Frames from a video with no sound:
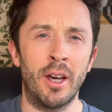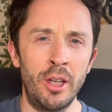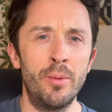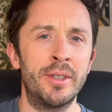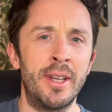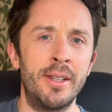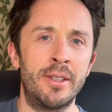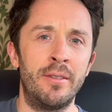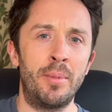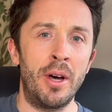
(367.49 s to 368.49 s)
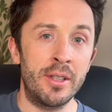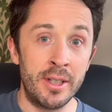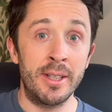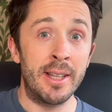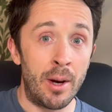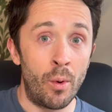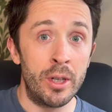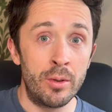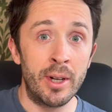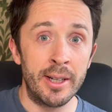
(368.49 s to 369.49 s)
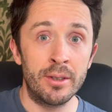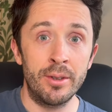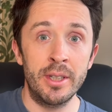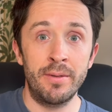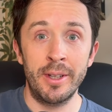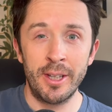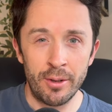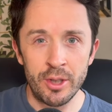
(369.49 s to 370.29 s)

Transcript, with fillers: Are you a sensitive person? Is that why you clicked on this video?